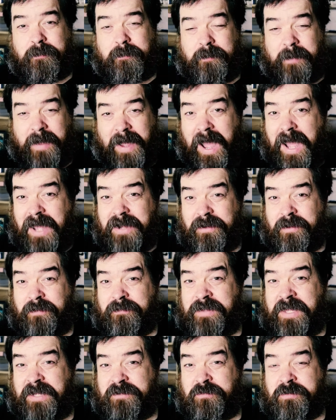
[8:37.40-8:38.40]
Part
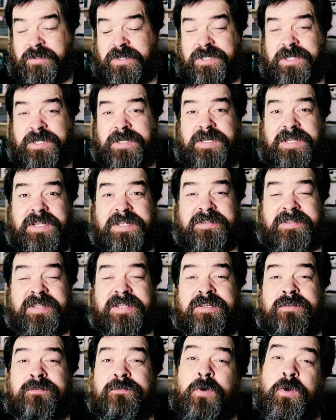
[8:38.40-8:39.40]
of that tradition is
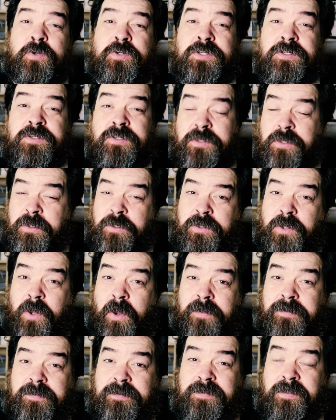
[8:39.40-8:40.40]
their devotion to the
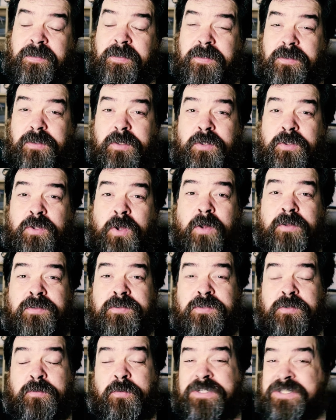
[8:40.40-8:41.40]

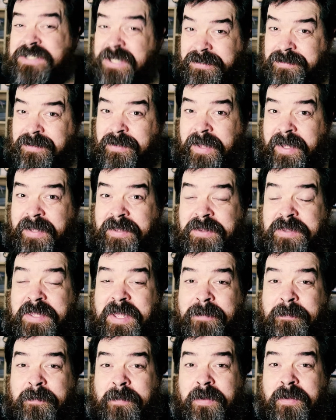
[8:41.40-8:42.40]
gods who are just like
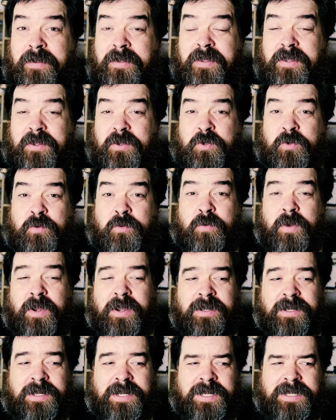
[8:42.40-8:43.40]
them, who
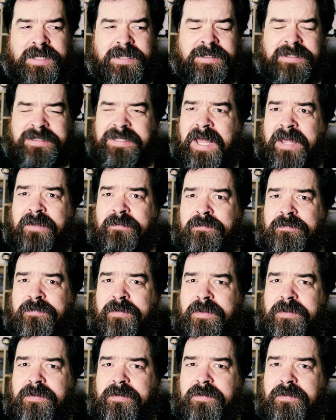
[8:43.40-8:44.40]
love
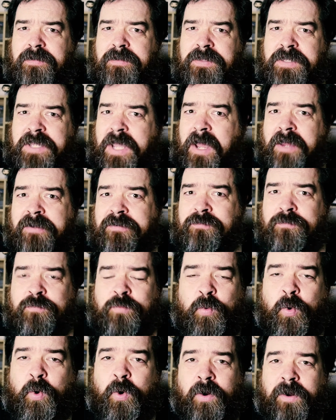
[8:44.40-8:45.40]
the art of
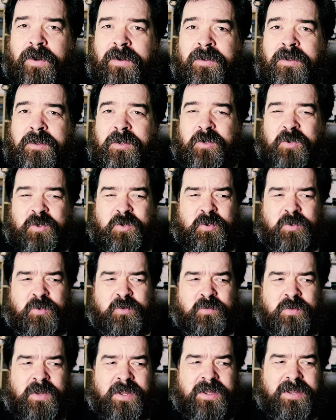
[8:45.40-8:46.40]
war,
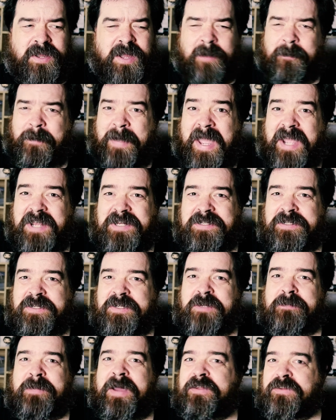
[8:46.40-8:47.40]
who are
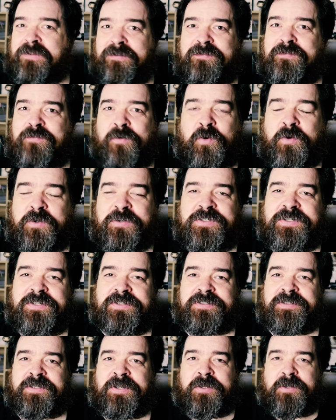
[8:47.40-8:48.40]
passionate about the
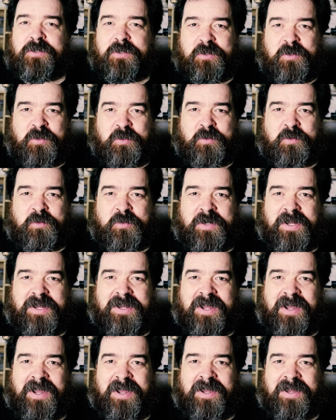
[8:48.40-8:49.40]
forges, who
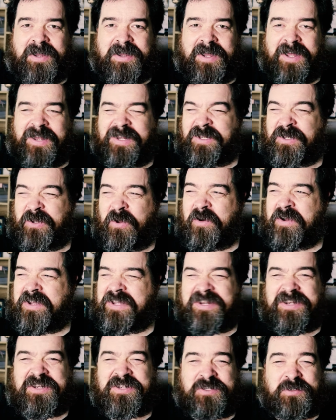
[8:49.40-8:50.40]
are long
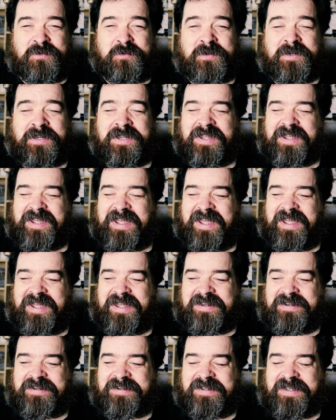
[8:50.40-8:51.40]
enduring
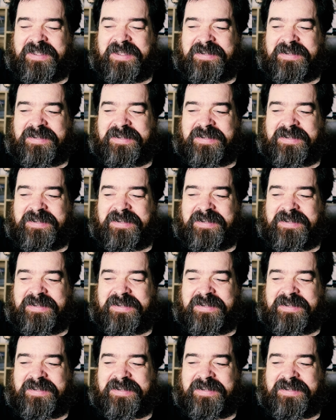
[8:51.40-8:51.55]
and